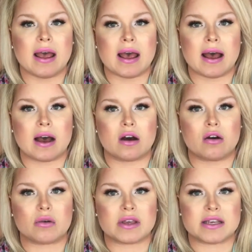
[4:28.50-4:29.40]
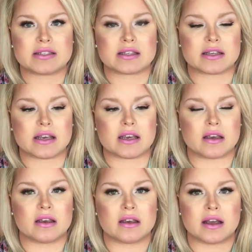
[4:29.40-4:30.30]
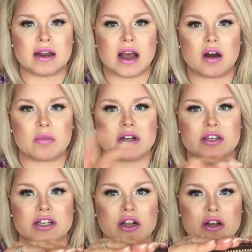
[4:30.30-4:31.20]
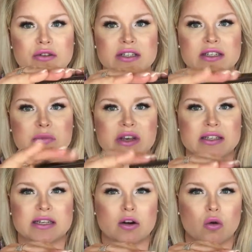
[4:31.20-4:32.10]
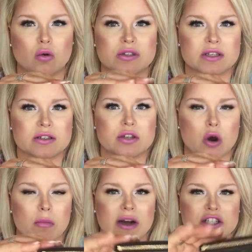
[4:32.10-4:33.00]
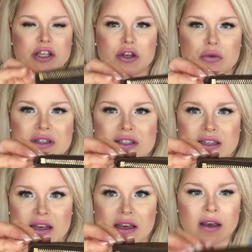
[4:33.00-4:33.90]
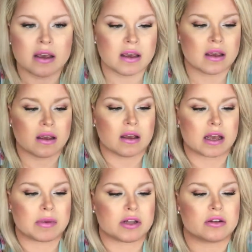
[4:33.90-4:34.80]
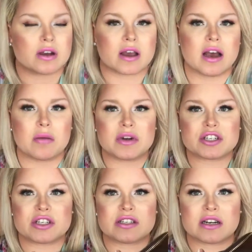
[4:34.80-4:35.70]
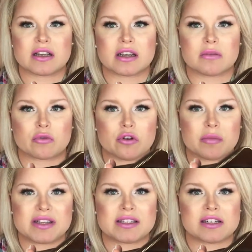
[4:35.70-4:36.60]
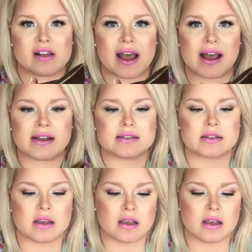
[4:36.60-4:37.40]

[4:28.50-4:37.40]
how easily and how much it closes because it holds so much. Like you can see, I mean, look how much room it still has.